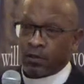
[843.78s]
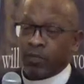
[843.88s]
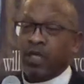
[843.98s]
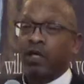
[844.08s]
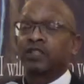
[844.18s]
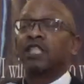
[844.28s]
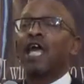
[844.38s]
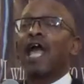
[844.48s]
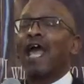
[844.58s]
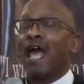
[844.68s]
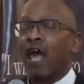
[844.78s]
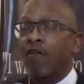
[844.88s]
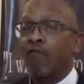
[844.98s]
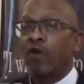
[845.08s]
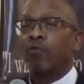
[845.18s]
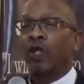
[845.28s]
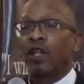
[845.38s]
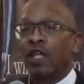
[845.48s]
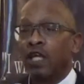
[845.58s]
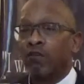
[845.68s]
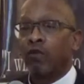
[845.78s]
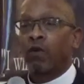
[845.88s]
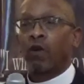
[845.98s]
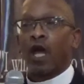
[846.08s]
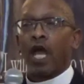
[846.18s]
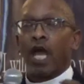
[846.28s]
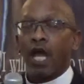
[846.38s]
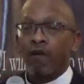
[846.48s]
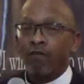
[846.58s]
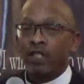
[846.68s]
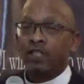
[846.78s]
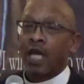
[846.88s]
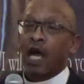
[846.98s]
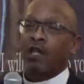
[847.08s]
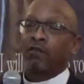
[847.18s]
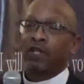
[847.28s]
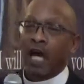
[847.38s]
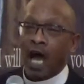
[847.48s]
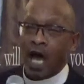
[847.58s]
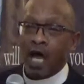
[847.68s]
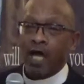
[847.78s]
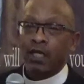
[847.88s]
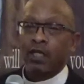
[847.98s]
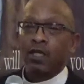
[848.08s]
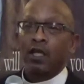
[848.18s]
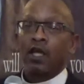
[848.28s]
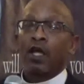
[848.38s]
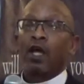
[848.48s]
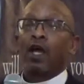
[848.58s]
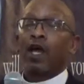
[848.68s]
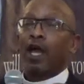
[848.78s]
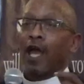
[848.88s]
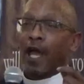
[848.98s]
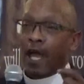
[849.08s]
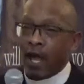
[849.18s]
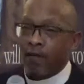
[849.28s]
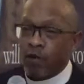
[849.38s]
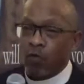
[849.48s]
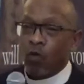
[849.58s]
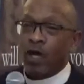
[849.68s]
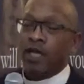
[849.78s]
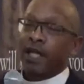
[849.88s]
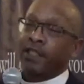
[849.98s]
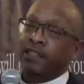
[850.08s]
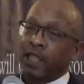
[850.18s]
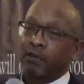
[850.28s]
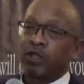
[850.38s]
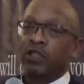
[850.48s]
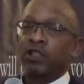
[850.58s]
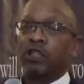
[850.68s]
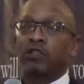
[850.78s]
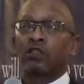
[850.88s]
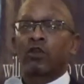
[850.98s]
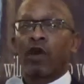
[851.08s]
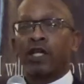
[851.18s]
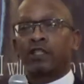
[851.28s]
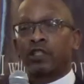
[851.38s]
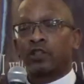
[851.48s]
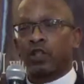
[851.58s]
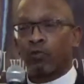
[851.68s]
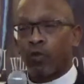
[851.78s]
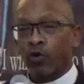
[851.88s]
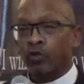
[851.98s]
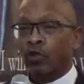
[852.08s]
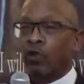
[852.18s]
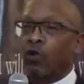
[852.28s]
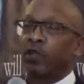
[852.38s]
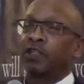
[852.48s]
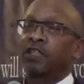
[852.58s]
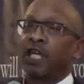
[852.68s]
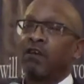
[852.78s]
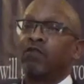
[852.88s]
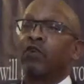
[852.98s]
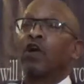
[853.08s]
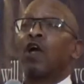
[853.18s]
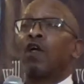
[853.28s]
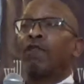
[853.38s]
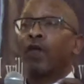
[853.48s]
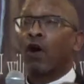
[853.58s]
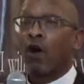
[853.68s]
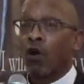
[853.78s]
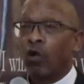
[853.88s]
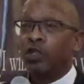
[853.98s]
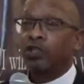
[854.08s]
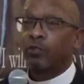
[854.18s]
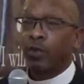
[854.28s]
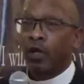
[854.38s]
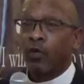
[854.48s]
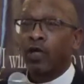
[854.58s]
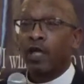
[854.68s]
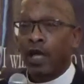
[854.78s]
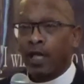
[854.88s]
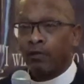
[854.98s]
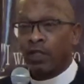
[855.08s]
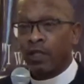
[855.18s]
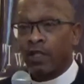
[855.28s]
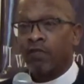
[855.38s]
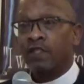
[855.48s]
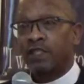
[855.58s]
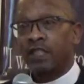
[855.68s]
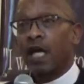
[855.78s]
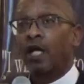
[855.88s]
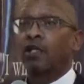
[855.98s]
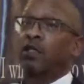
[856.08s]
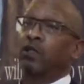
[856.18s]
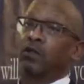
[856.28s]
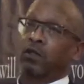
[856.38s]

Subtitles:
Because see, every believer, every child of God, everyone that accepted Jesus Christ as their personal Lord and Savior, the Holy Spirit came to live inside of you.